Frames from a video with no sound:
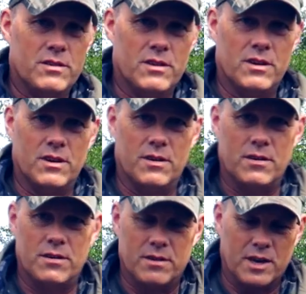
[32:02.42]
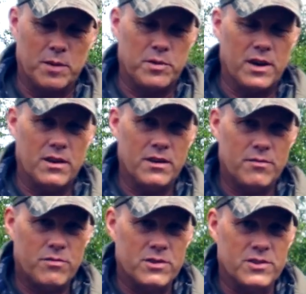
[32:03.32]
a capercaillie
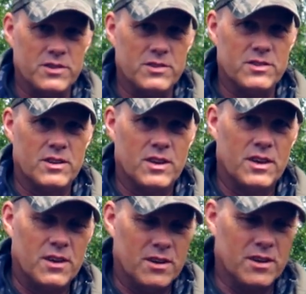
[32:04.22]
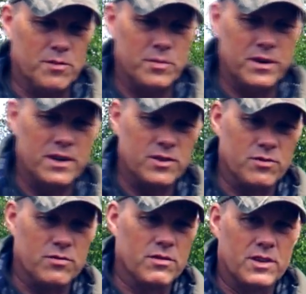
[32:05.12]
for instance, it could be nice
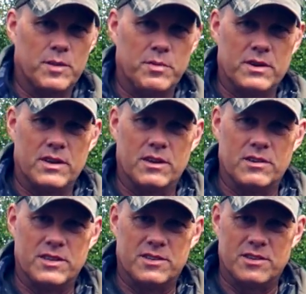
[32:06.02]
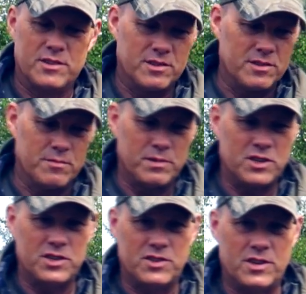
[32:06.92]
to keep it at a distance,
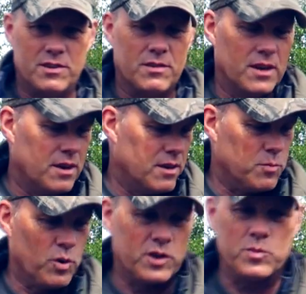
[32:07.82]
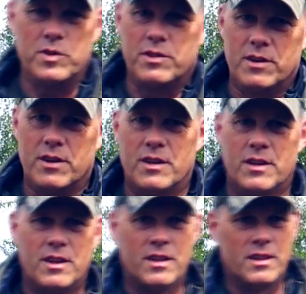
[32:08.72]
much easier. It works with
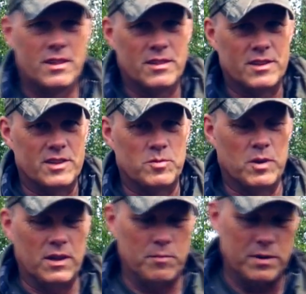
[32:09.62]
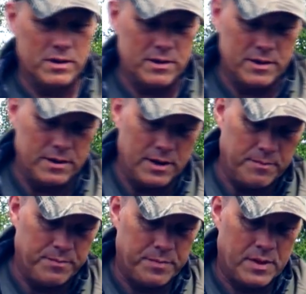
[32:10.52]
these well, but yeah.
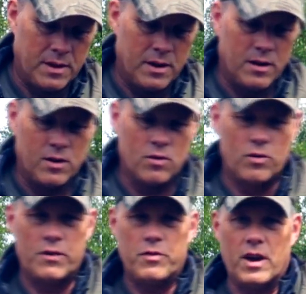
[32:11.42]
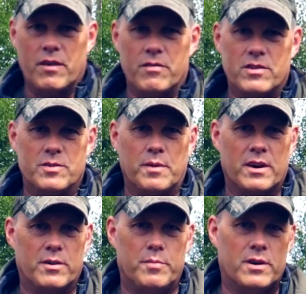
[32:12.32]
Or if you have some
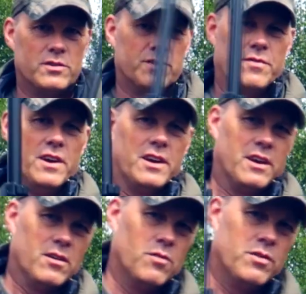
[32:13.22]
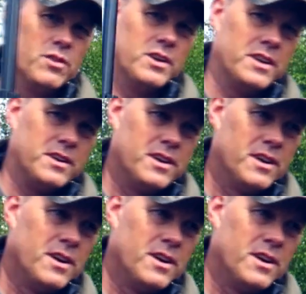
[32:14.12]
angry birds flying over your head,